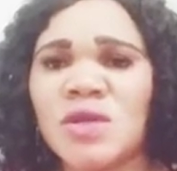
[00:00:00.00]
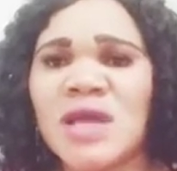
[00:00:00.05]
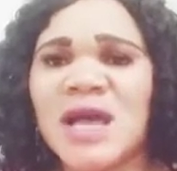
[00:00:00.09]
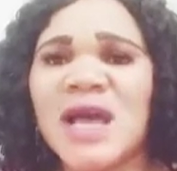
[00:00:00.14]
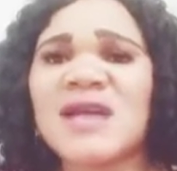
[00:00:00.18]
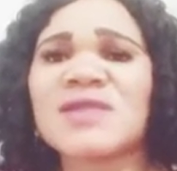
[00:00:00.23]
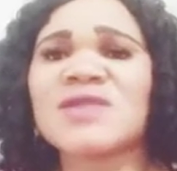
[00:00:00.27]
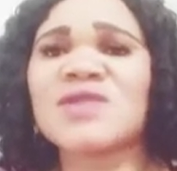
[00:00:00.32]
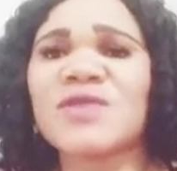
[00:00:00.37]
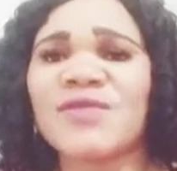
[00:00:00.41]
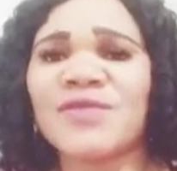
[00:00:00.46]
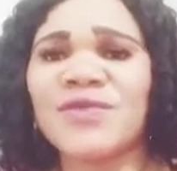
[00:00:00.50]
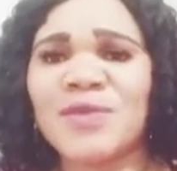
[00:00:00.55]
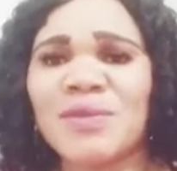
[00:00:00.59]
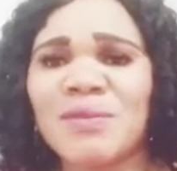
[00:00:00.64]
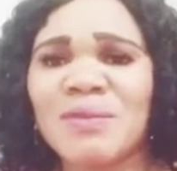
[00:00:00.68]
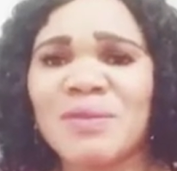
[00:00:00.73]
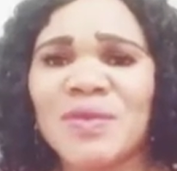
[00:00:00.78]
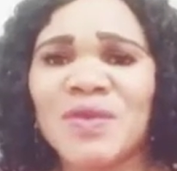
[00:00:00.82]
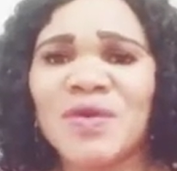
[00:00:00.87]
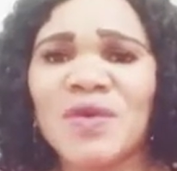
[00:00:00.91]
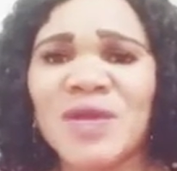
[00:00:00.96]
out of your
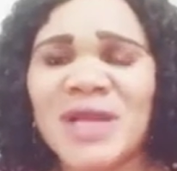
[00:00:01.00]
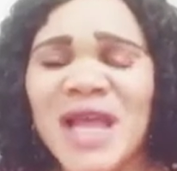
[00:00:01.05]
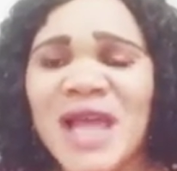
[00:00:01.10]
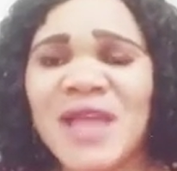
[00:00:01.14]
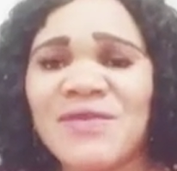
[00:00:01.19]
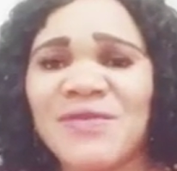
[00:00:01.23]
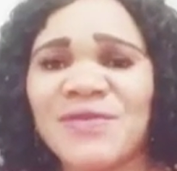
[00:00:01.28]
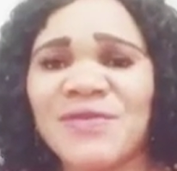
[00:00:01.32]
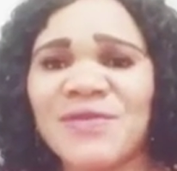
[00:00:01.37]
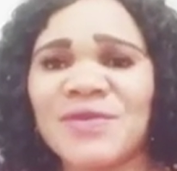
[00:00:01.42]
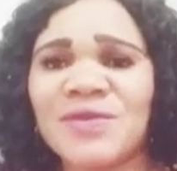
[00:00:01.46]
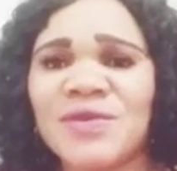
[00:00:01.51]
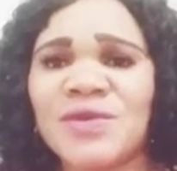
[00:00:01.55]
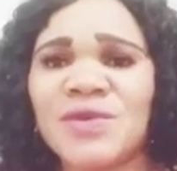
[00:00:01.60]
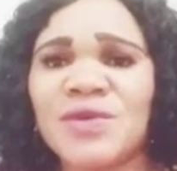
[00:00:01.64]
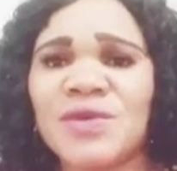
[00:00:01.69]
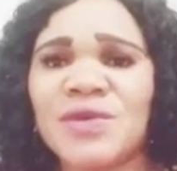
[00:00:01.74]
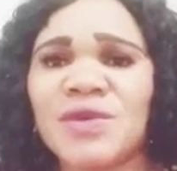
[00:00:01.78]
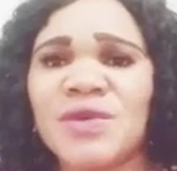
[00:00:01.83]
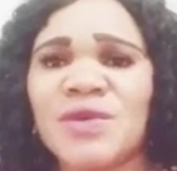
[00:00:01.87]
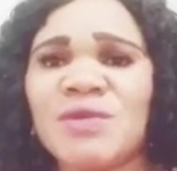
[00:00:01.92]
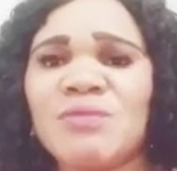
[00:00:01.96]
life.
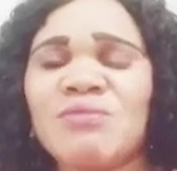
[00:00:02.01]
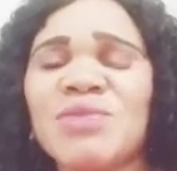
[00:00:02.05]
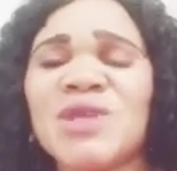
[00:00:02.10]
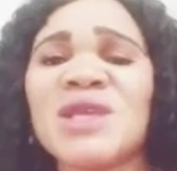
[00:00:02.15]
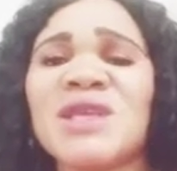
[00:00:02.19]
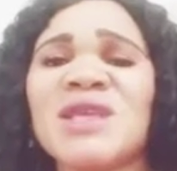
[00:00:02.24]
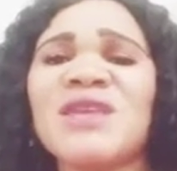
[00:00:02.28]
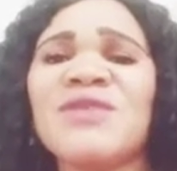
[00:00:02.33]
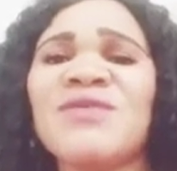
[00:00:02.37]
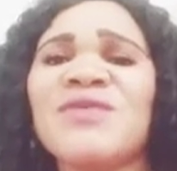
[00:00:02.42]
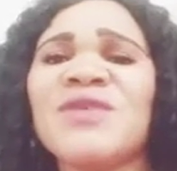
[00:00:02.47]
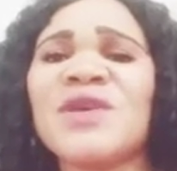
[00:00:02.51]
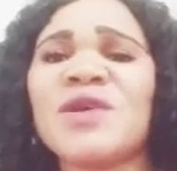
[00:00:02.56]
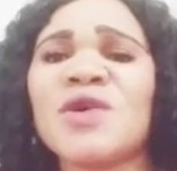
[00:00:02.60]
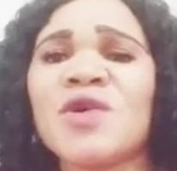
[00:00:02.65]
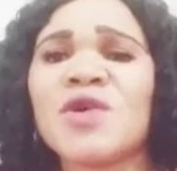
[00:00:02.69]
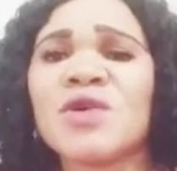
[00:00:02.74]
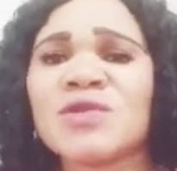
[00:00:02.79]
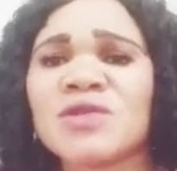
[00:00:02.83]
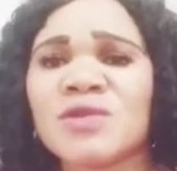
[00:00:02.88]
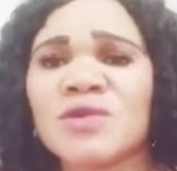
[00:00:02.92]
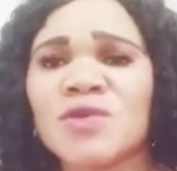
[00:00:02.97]
Be giving
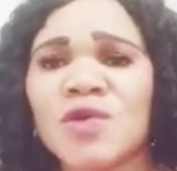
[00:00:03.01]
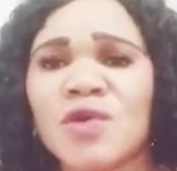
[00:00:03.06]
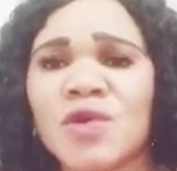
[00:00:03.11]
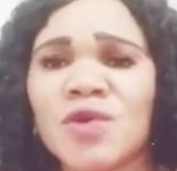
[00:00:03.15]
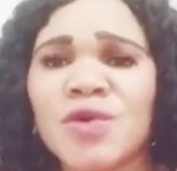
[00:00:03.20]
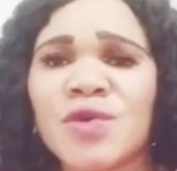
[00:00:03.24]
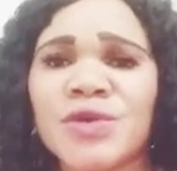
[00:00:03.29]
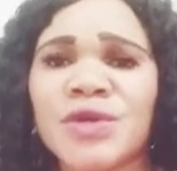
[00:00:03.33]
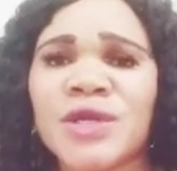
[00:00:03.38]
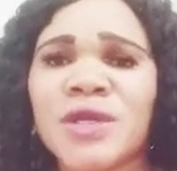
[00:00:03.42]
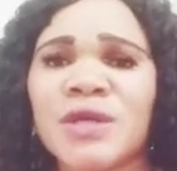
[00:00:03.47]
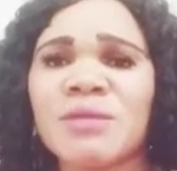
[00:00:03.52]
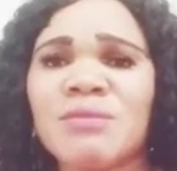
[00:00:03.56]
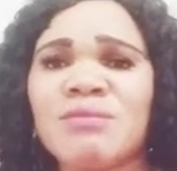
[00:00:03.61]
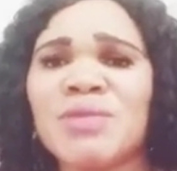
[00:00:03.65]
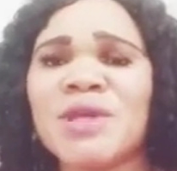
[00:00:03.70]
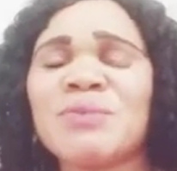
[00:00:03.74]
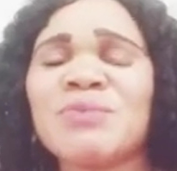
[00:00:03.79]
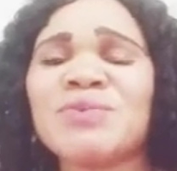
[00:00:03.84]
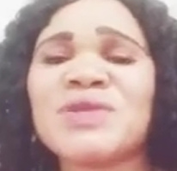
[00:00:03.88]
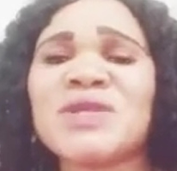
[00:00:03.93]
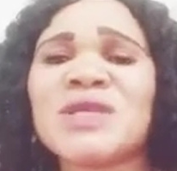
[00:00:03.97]
God glory.
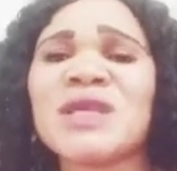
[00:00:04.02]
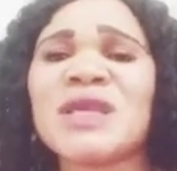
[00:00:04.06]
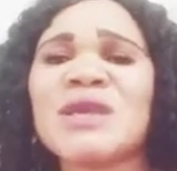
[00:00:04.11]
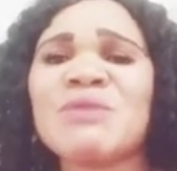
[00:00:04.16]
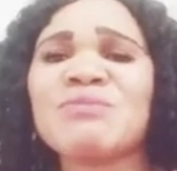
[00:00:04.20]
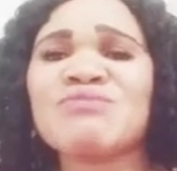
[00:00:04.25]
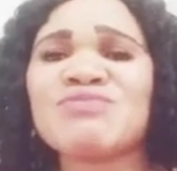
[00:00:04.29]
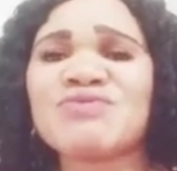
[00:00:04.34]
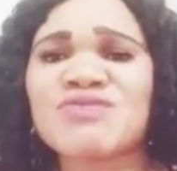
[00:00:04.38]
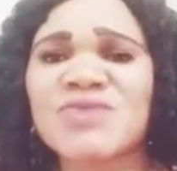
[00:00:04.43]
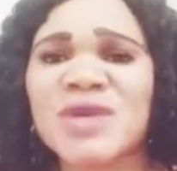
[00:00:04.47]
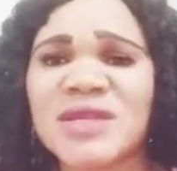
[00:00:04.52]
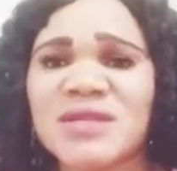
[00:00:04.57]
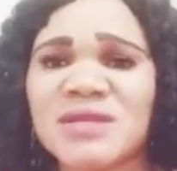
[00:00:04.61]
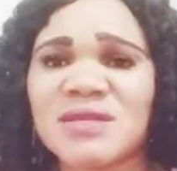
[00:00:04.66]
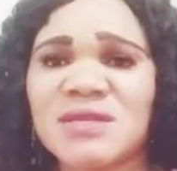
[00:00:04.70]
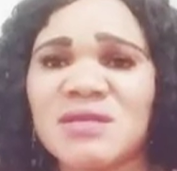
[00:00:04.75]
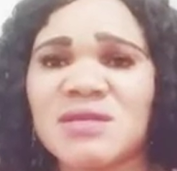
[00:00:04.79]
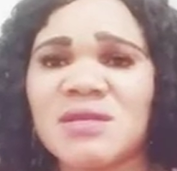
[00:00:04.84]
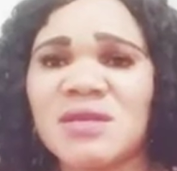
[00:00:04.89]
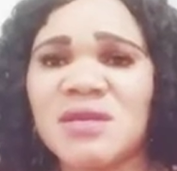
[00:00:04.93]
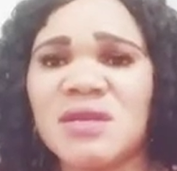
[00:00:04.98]
Be singing
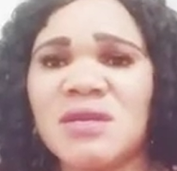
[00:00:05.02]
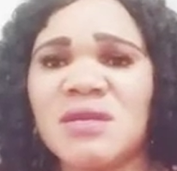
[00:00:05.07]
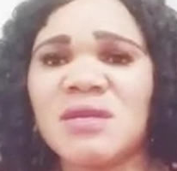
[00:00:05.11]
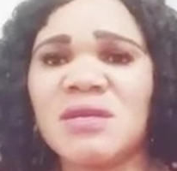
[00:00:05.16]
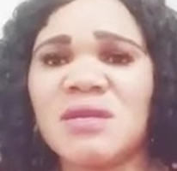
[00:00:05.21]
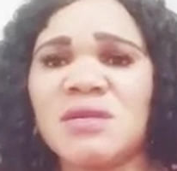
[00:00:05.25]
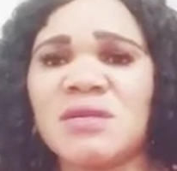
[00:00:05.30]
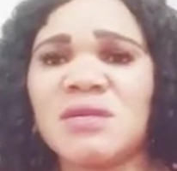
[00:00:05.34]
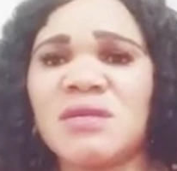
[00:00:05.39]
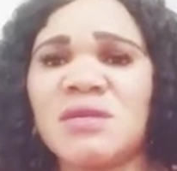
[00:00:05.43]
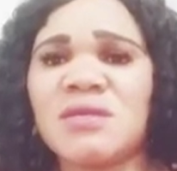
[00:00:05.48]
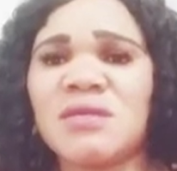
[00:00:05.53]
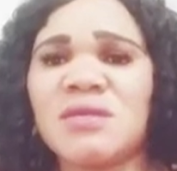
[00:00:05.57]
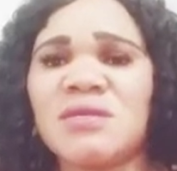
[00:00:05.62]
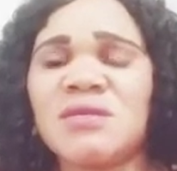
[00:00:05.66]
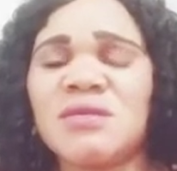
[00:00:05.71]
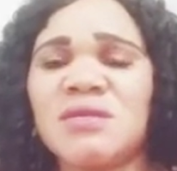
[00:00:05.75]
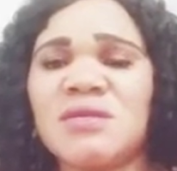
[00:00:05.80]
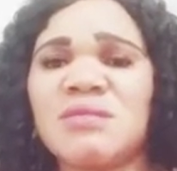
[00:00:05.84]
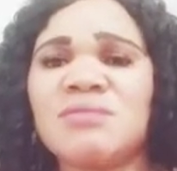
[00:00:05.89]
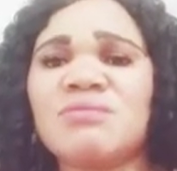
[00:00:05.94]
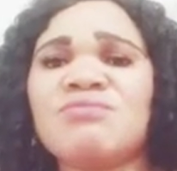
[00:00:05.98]

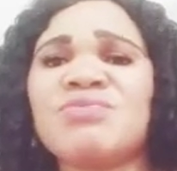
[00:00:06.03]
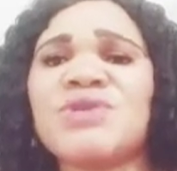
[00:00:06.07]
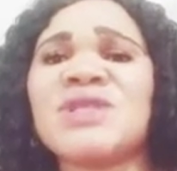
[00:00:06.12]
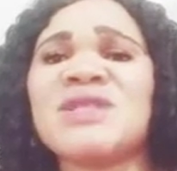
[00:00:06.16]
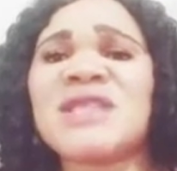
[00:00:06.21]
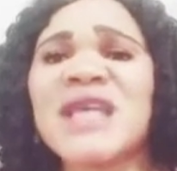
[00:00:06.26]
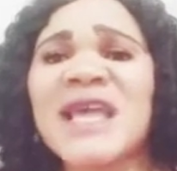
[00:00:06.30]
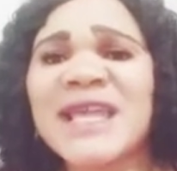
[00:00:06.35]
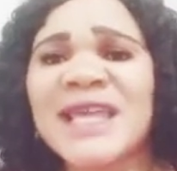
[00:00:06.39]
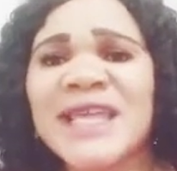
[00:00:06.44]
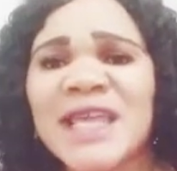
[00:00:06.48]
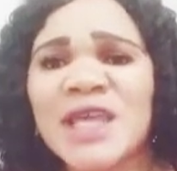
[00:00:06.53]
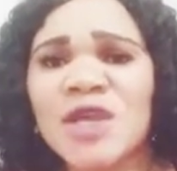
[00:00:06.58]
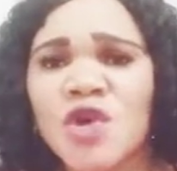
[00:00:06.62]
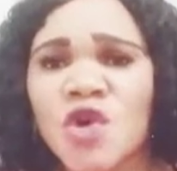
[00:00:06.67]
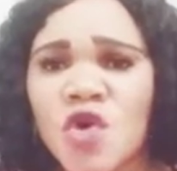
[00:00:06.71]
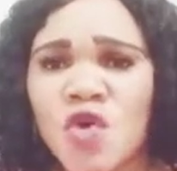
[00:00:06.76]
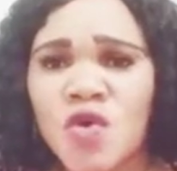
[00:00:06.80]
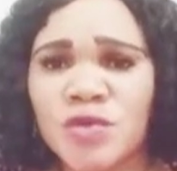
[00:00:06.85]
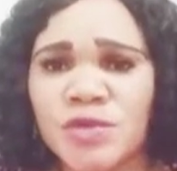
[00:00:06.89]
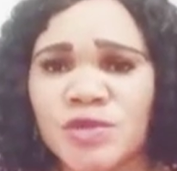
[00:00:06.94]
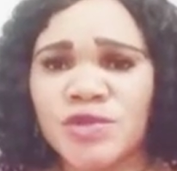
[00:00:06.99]
praise. Be thanking
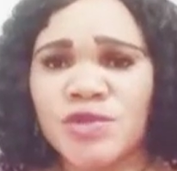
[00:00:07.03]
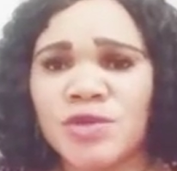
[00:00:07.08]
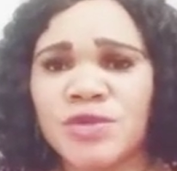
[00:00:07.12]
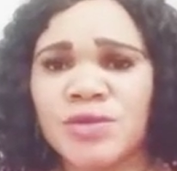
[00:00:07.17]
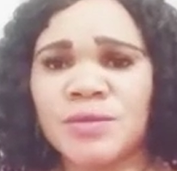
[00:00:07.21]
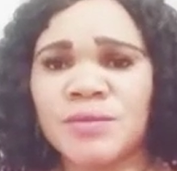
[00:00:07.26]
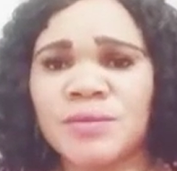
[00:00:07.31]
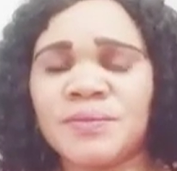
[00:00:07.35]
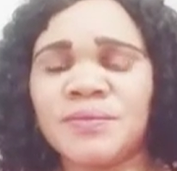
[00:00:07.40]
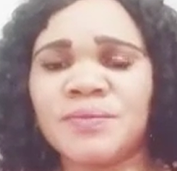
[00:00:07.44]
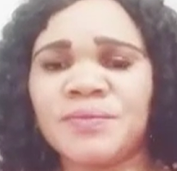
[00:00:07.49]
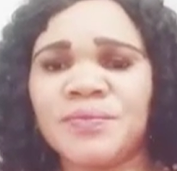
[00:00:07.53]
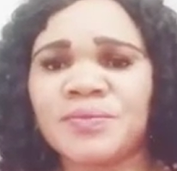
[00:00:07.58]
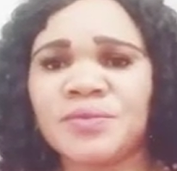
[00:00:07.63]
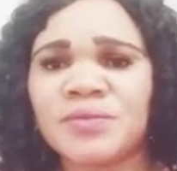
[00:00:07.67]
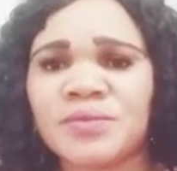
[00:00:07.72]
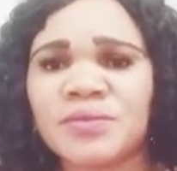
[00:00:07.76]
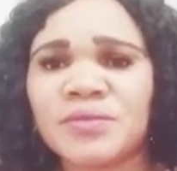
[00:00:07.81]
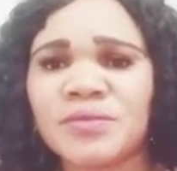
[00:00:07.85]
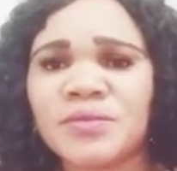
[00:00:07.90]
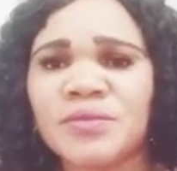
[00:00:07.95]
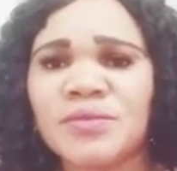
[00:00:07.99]
God.
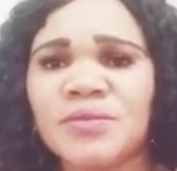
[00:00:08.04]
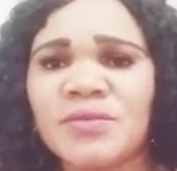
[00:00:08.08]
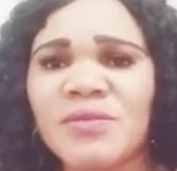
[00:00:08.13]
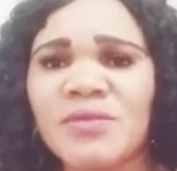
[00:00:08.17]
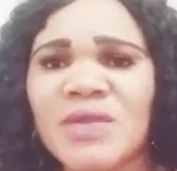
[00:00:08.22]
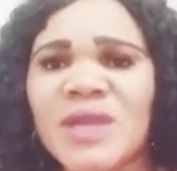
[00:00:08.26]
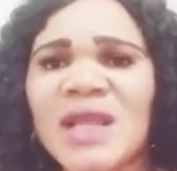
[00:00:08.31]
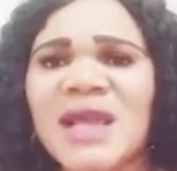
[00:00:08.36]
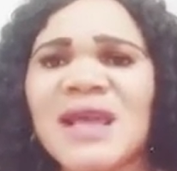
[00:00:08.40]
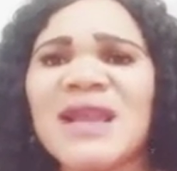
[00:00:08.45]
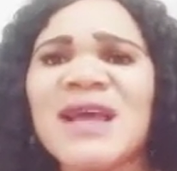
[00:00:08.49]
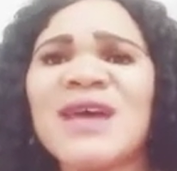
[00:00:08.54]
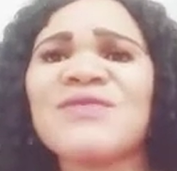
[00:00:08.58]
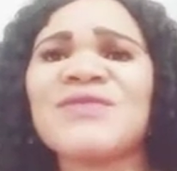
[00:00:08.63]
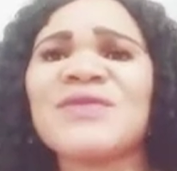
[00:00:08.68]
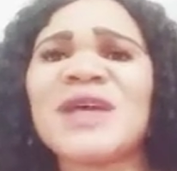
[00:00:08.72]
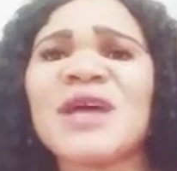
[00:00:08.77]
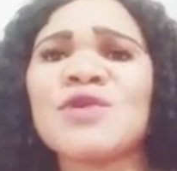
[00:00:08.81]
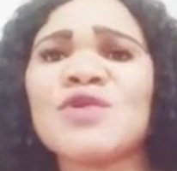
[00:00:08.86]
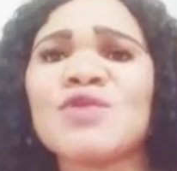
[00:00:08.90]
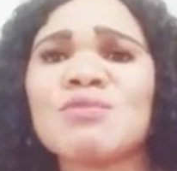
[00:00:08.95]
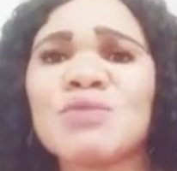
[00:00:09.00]
And
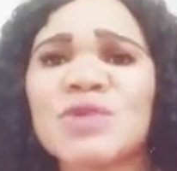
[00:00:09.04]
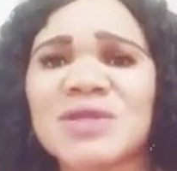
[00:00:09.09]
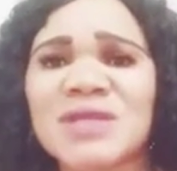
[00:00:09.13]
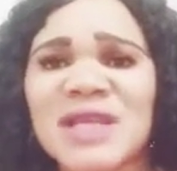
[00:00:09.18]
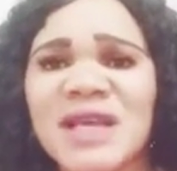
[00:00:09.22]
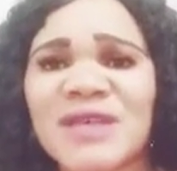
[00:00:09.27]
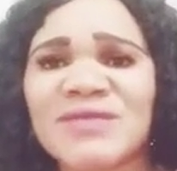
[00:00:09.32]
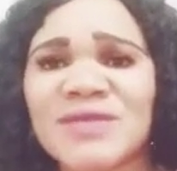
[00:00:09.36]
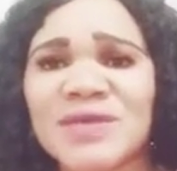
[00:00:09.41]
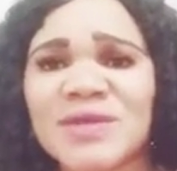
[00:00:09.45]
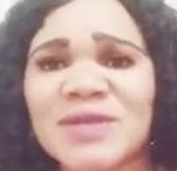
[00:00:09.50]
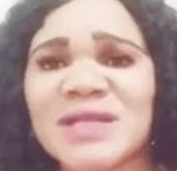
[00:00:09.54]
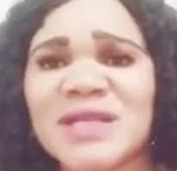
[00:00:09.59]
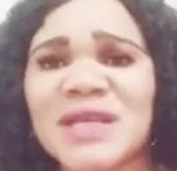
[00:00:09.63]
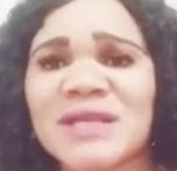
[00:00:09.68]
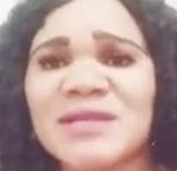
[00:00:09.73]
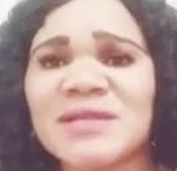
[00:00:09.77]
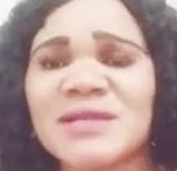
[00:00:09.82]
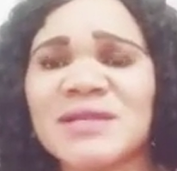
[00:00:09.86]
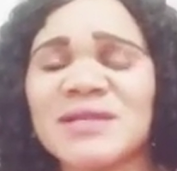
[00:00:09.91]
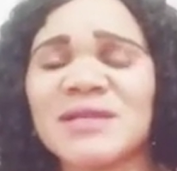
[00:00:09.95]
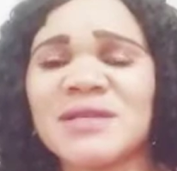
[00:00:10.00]
after you must have done
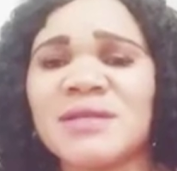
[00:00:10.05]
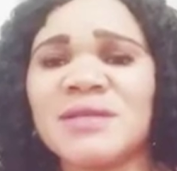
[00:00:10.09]
that,